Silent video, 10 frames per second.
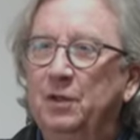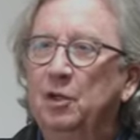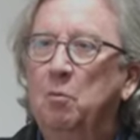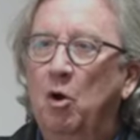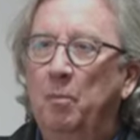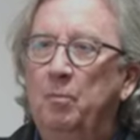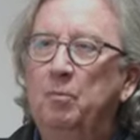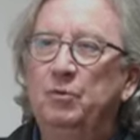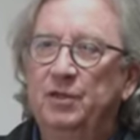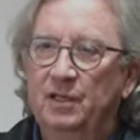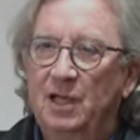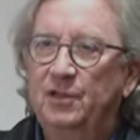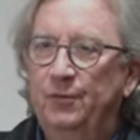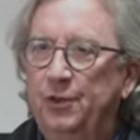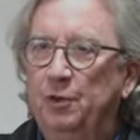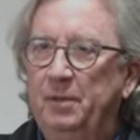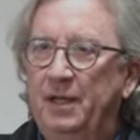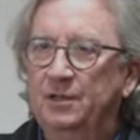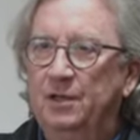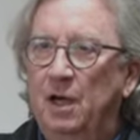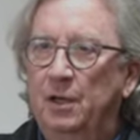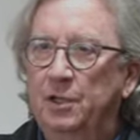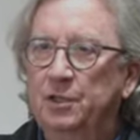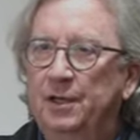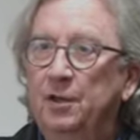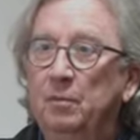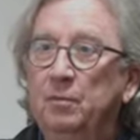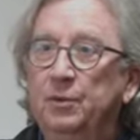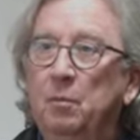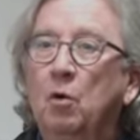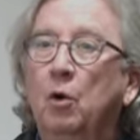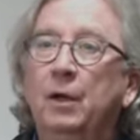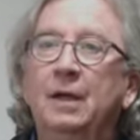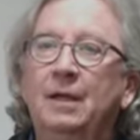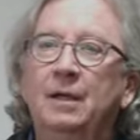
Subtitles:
the more successful you'll be as an artist, and the more